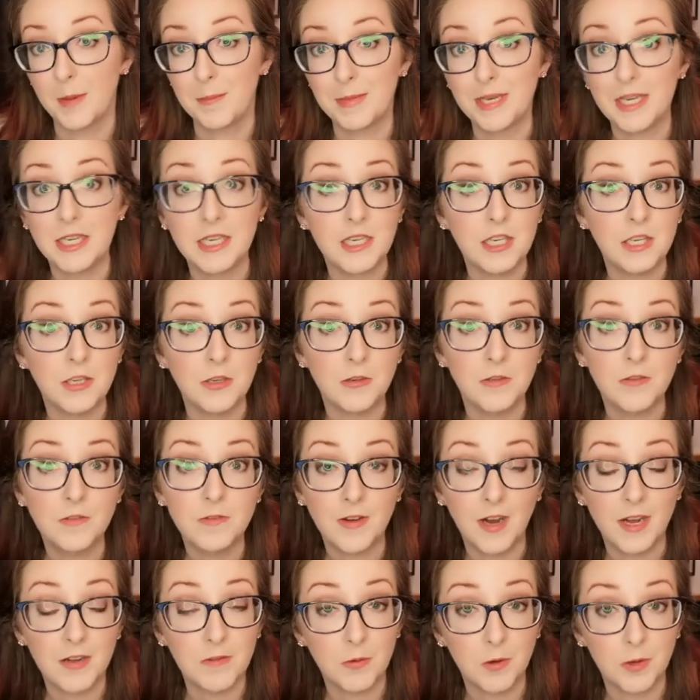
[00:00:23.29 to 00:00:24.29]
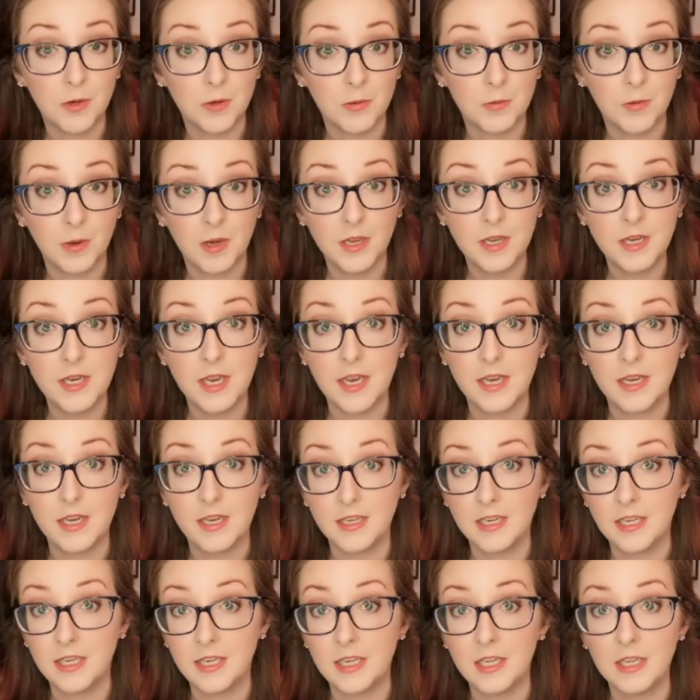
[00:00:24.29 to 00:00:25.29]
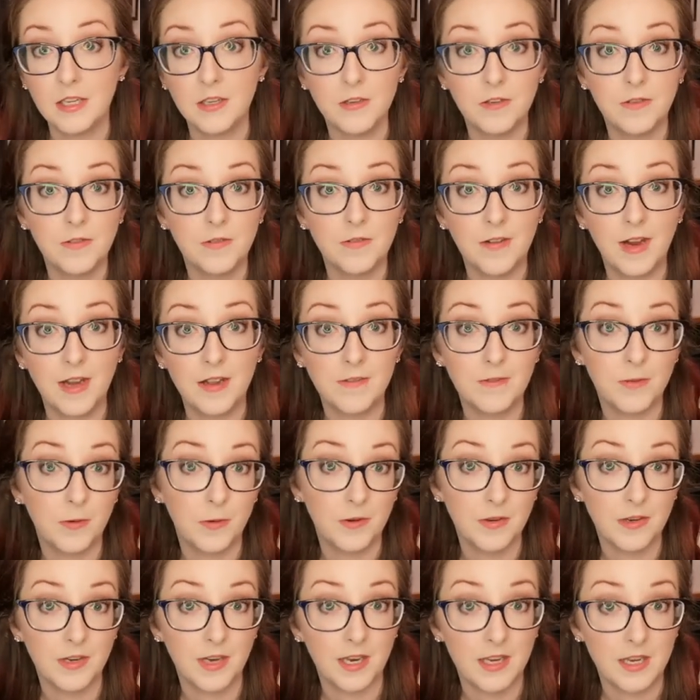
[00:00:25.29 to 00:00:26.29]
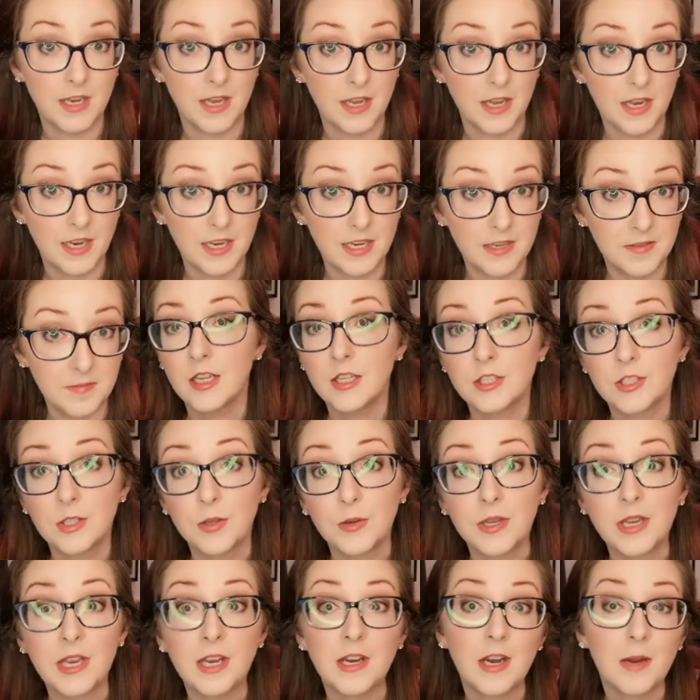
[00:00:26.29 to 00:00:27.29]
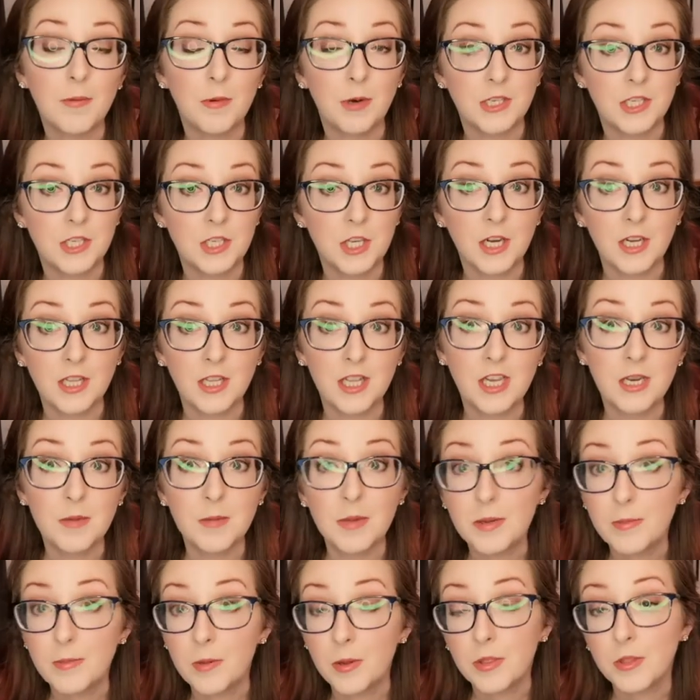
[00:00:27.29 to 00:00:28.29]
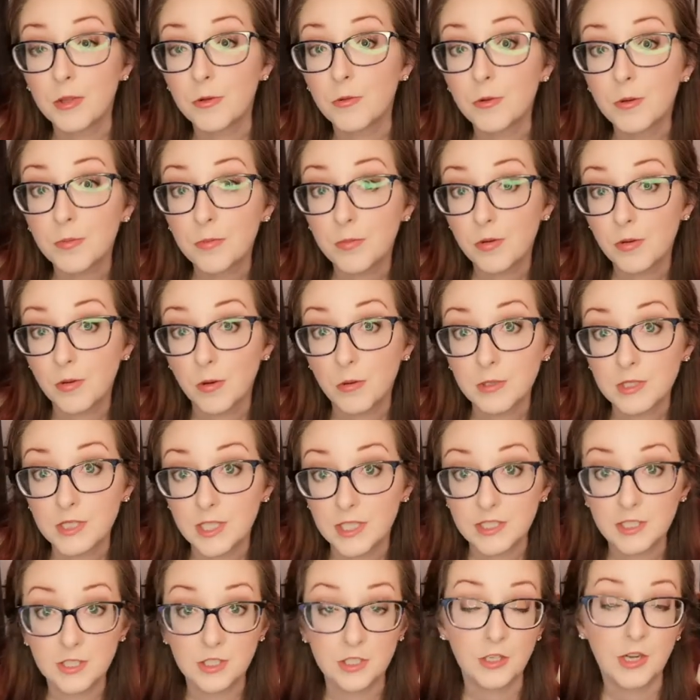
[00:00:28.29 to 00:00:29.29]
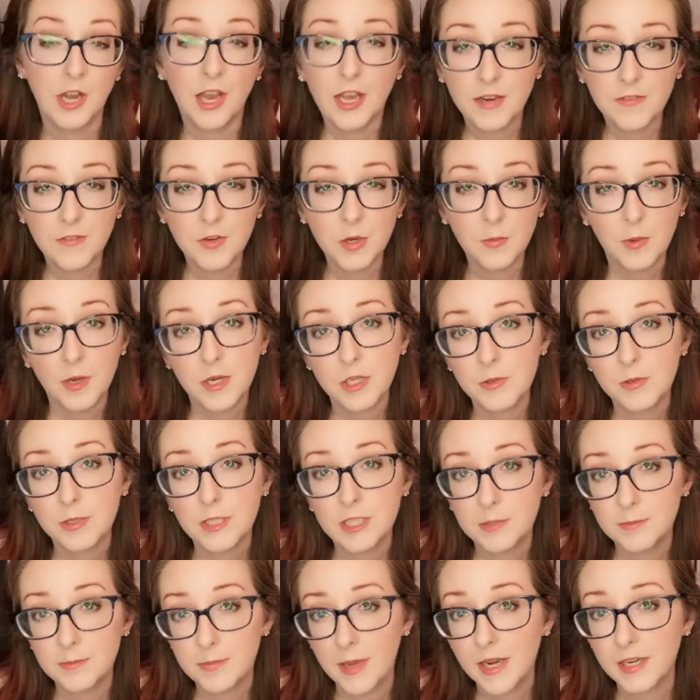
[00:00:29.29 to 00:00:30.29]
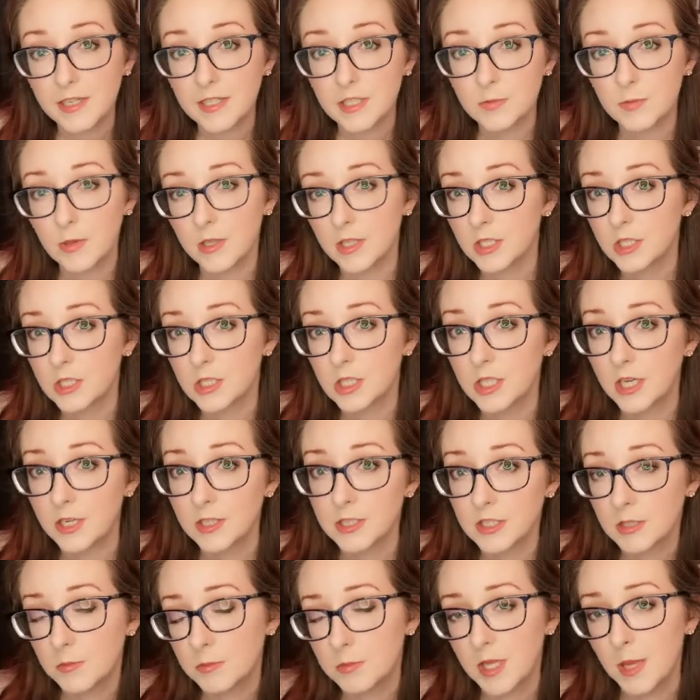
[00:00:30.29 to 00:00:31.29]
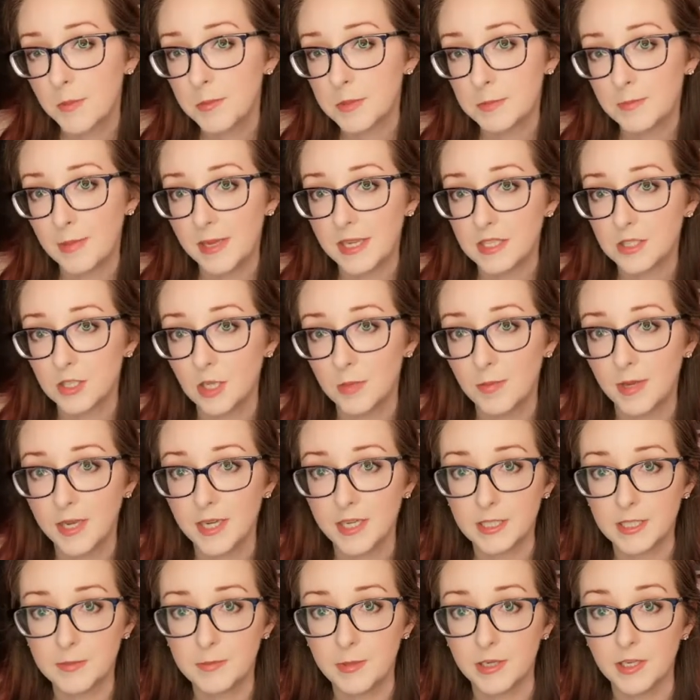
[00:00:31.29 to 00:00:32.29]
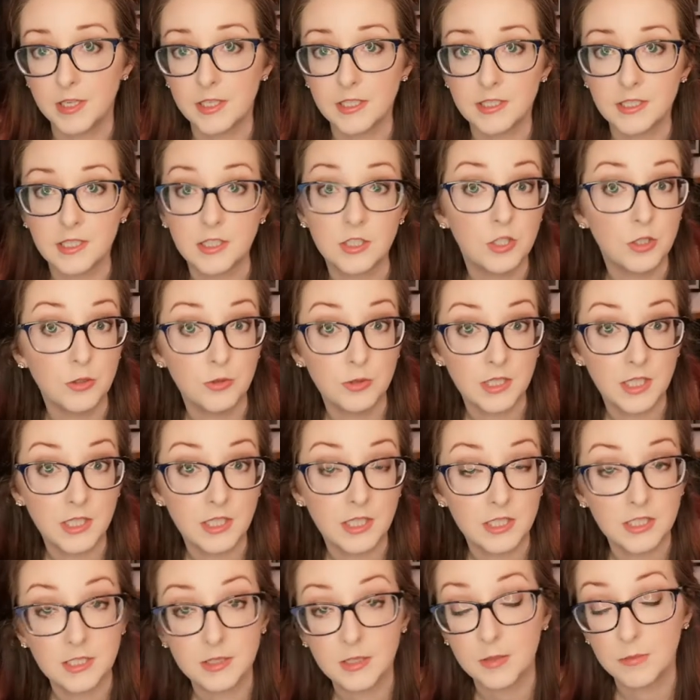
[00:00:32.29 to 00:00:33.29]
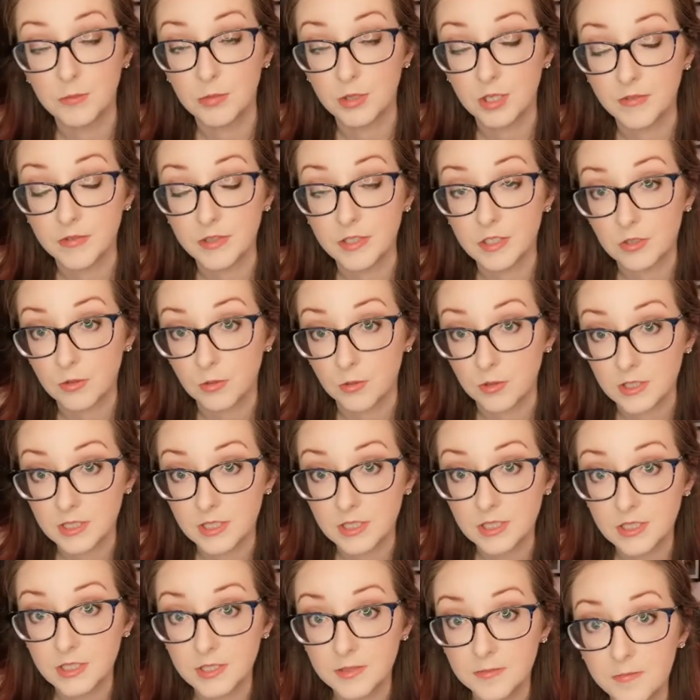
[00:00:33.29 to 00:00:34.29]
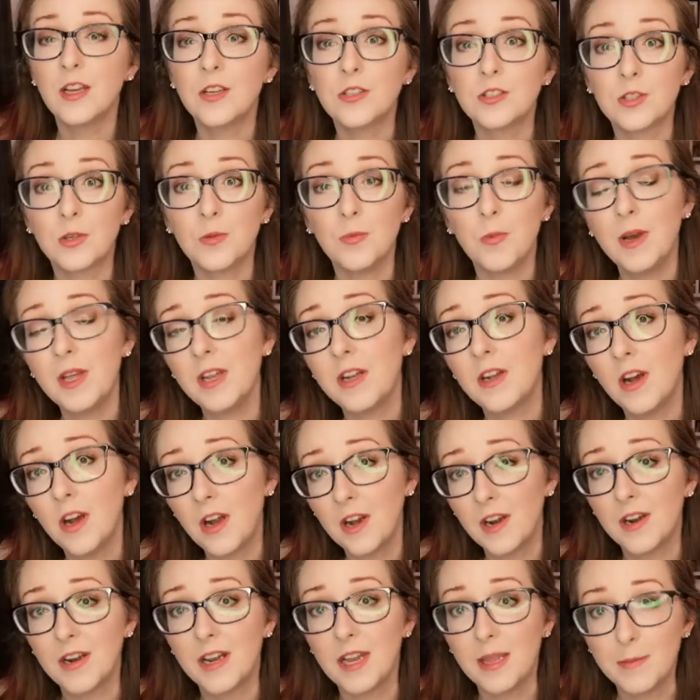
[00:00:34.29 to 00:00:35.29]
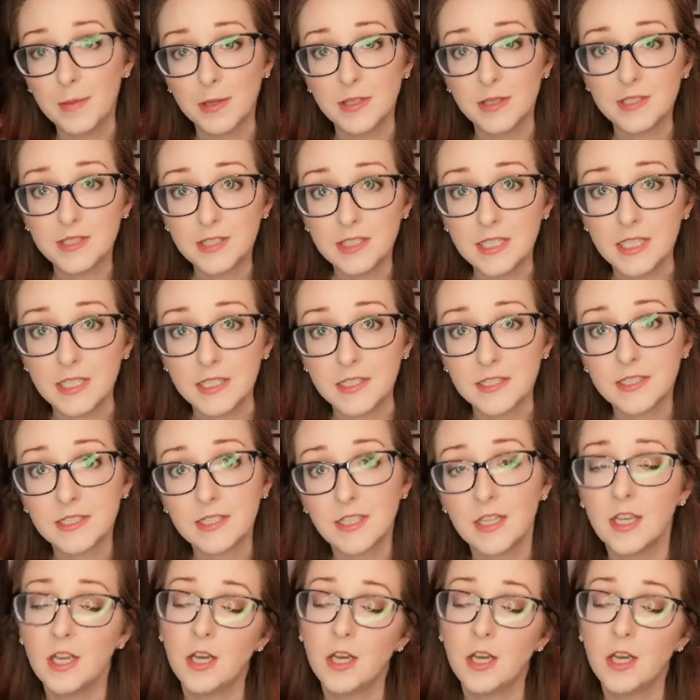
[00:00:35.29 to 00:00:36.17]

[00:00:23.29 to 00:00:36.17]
EDU 5101 and EDU 5499. So here I want to talk a little bit about the group process so you kind of know what to expect, as well as share some tips based on my experiences using this in previous courses. So what are MLCs?